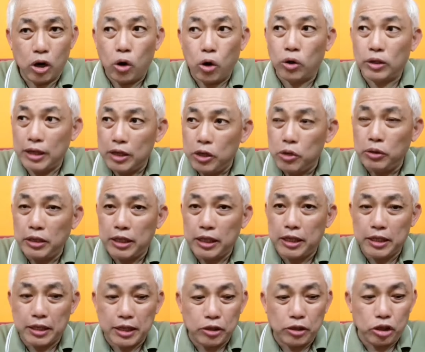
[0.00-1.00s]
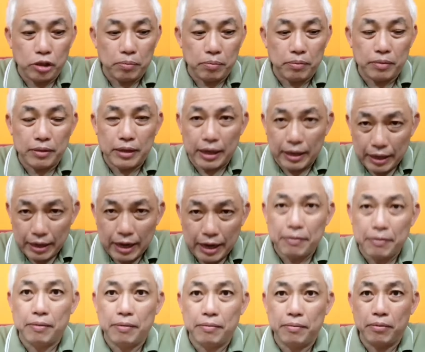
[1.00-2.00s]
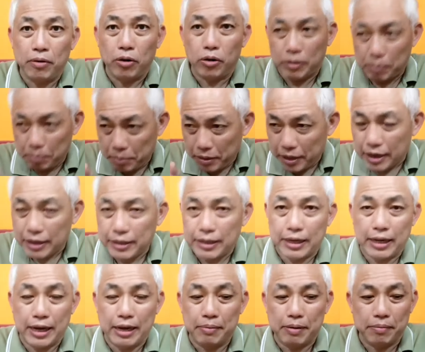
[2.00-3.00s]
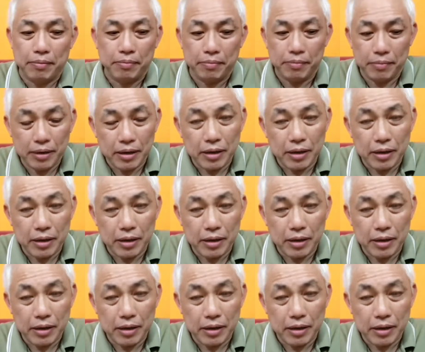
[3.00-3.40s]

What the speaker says: or the new citizenship they give up, or the PRs they give up,